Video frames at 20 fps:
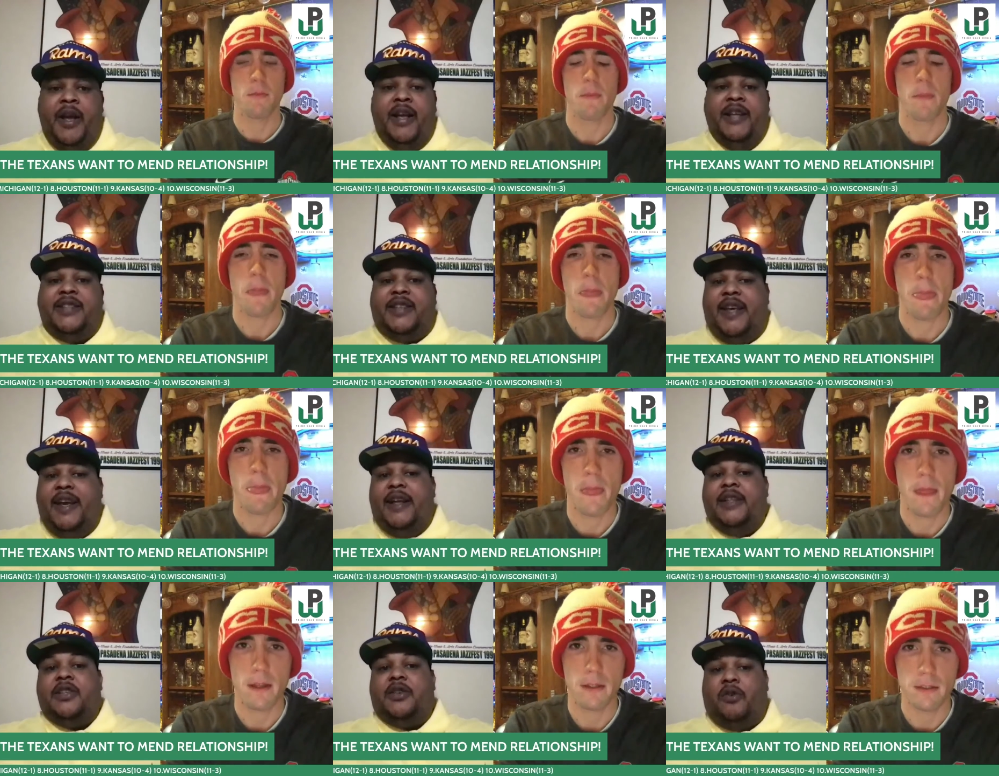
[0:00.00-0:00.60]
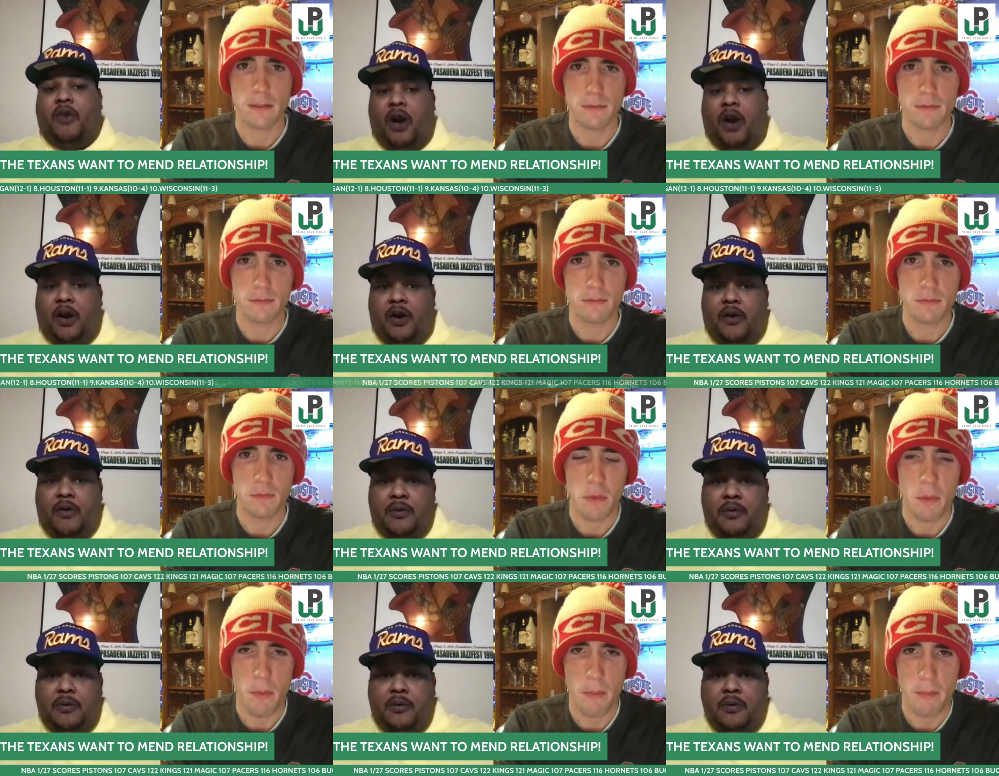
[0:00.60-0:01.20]
Speaker 1: His kids are
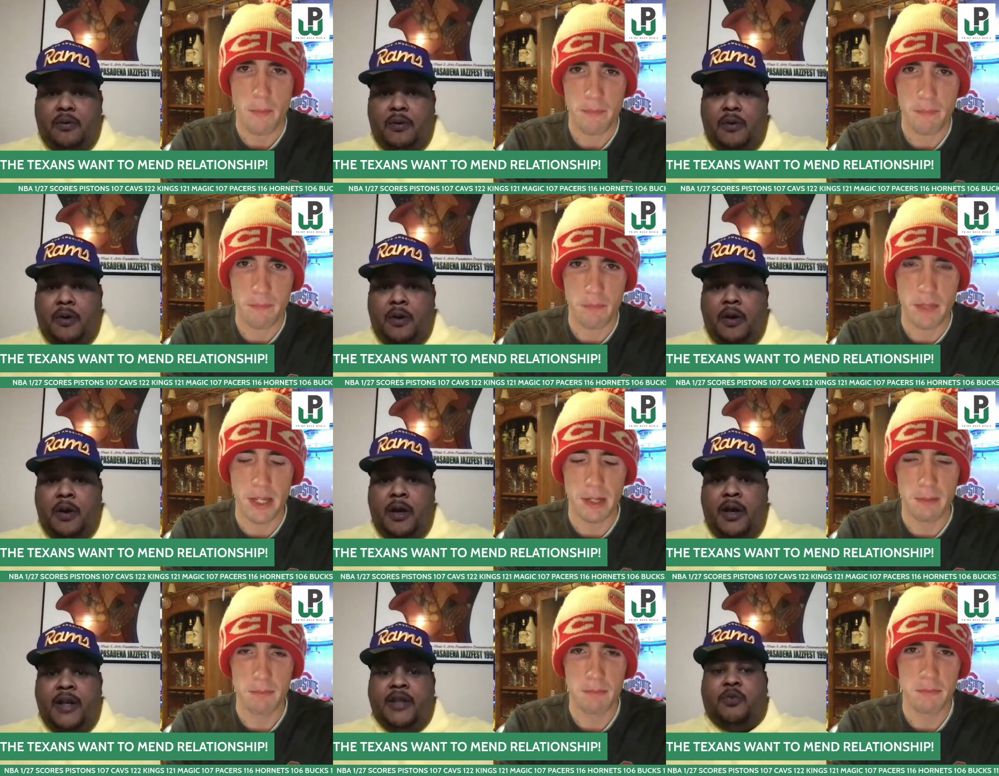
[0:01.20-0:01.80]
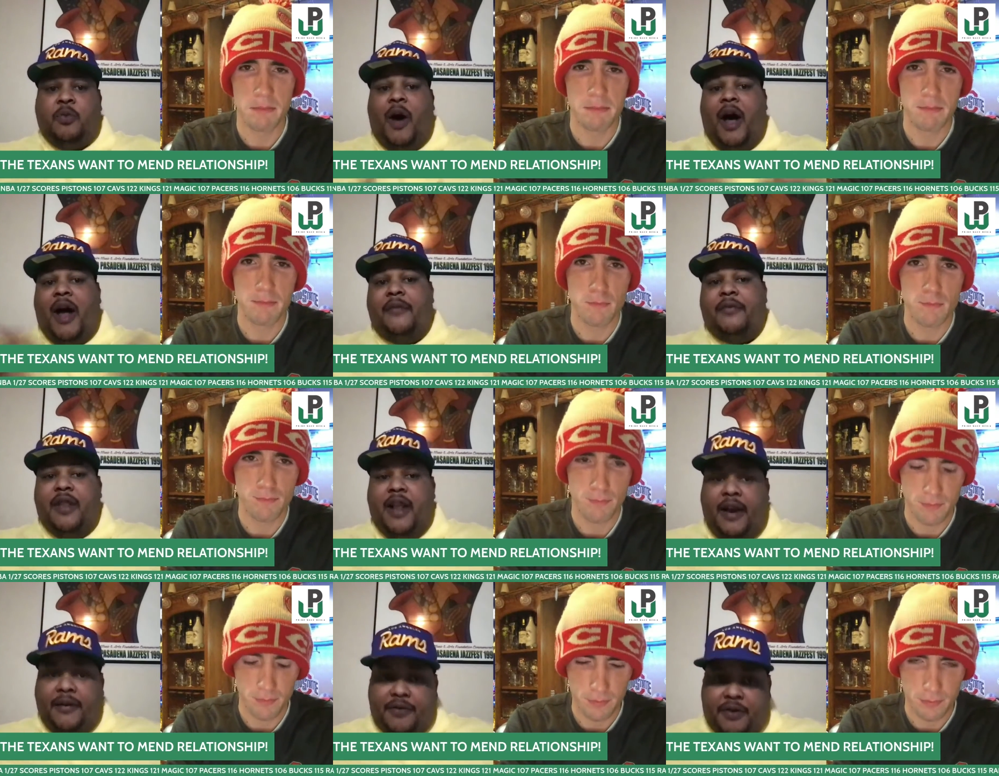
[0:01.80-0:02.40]
grown. Yeah. His
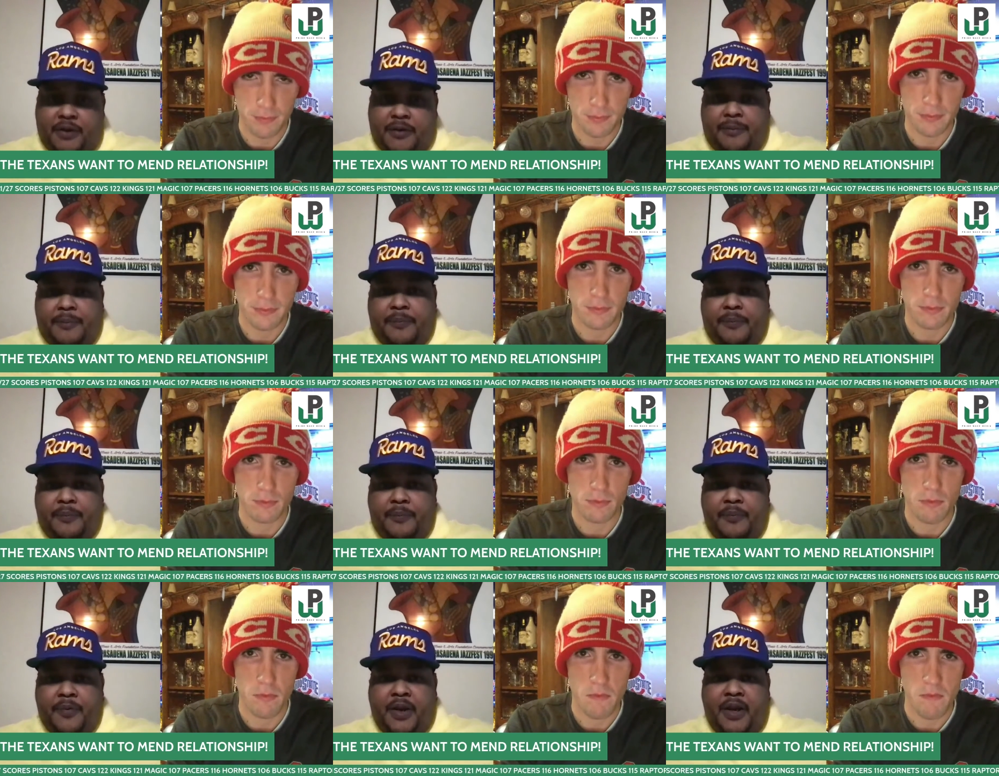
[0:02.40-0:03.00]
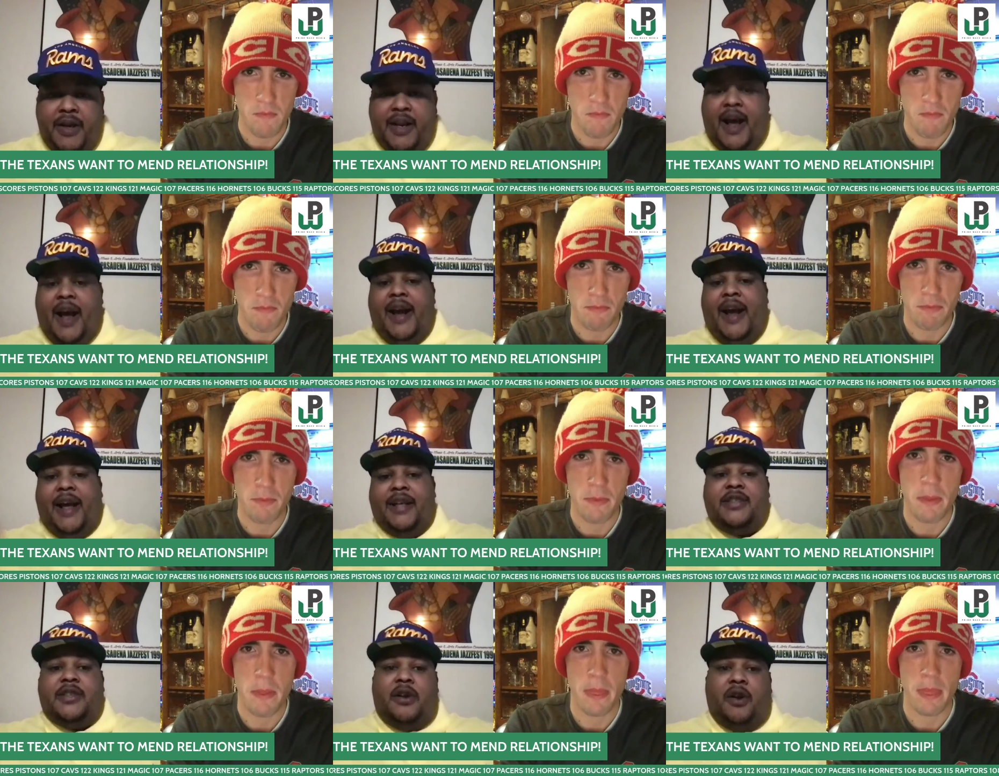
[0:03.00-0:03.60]
wife left him. Now he
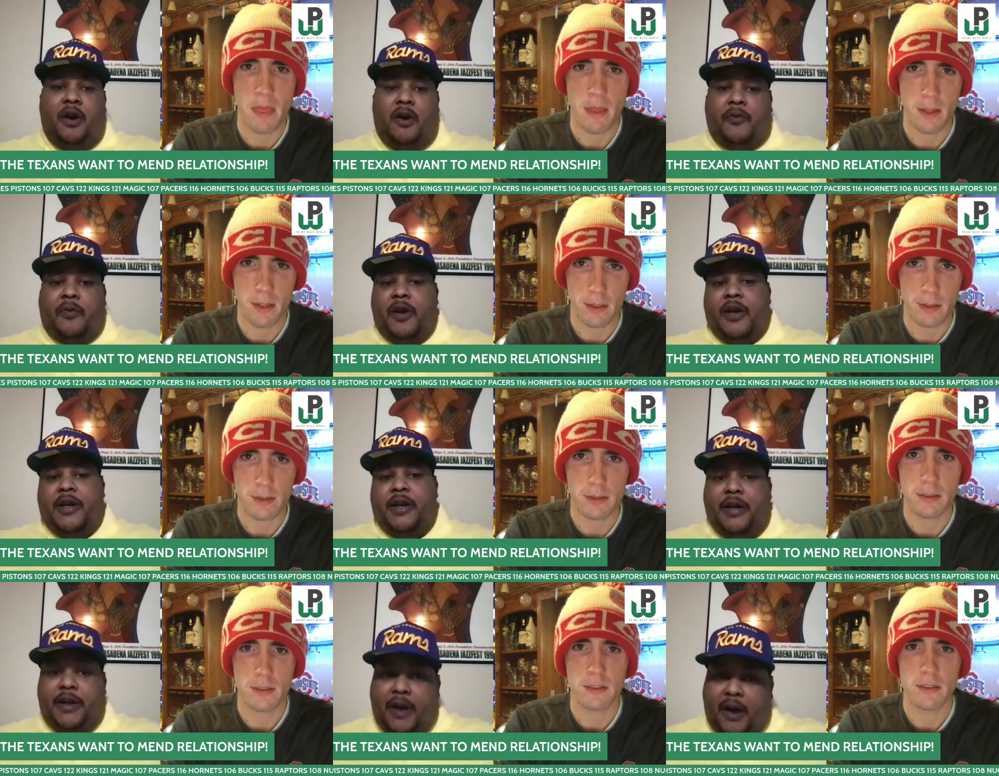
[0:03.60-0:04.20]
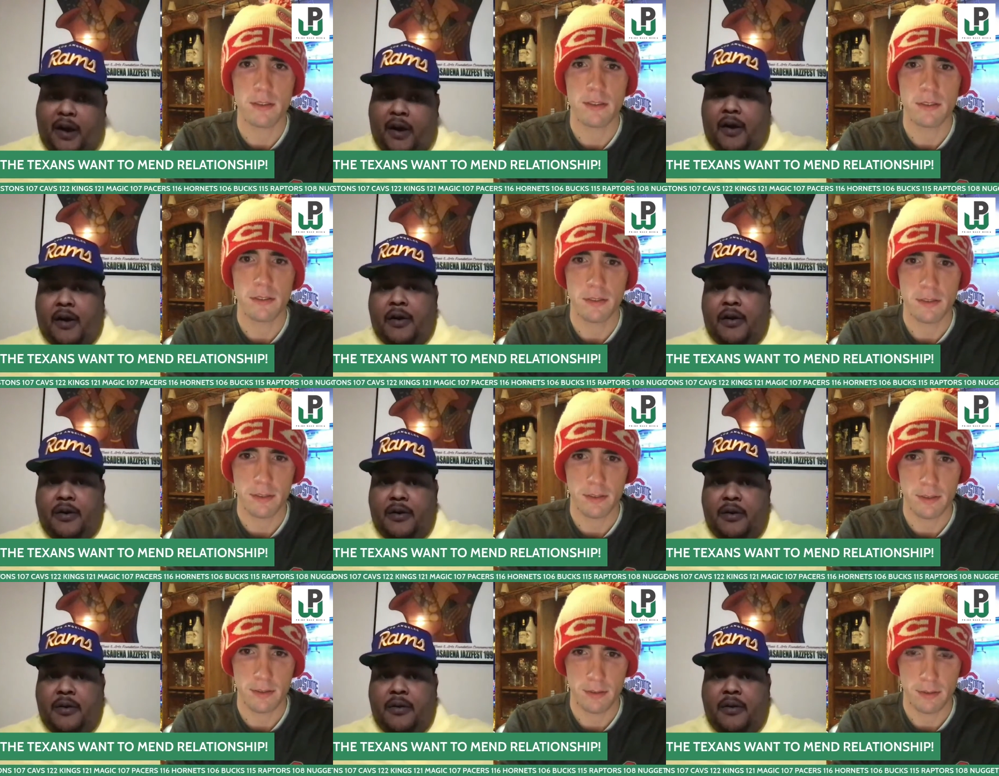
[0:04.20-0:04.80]
got his girlfriend and a dog.
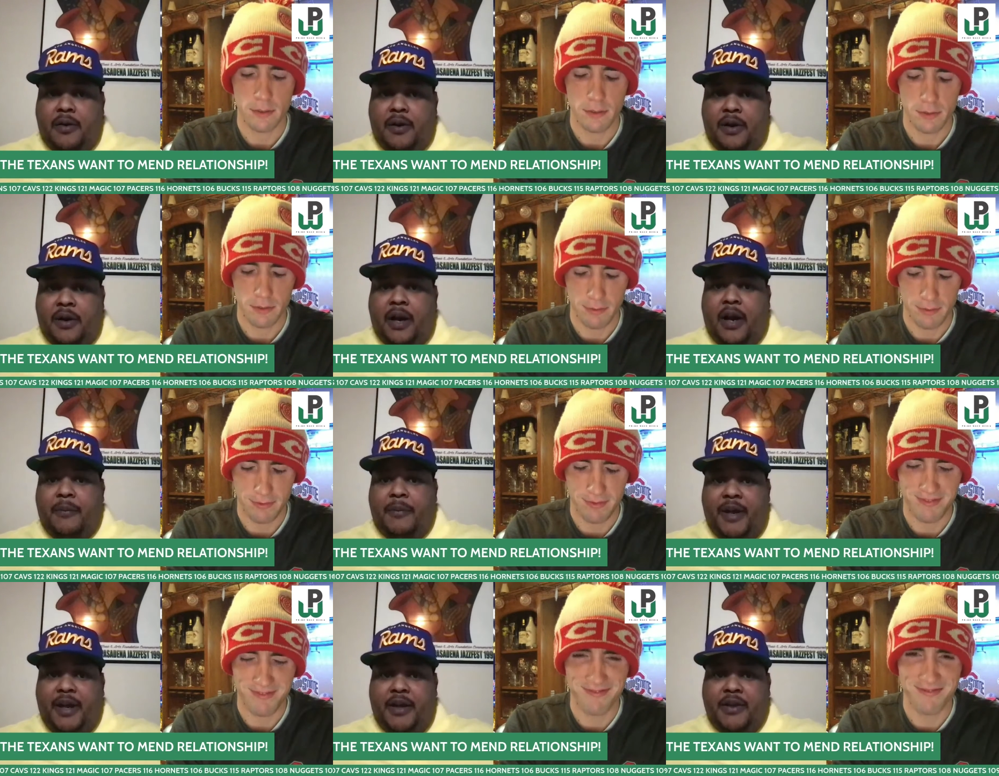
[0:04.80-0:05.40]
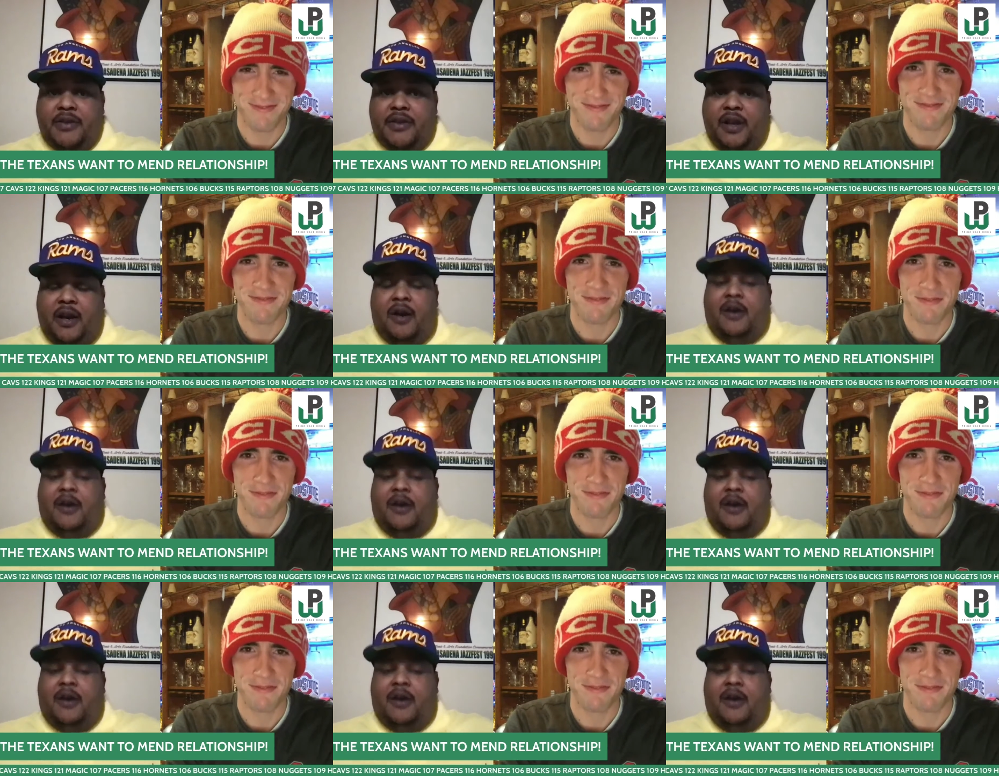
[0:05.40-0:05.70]
You know what I mean? So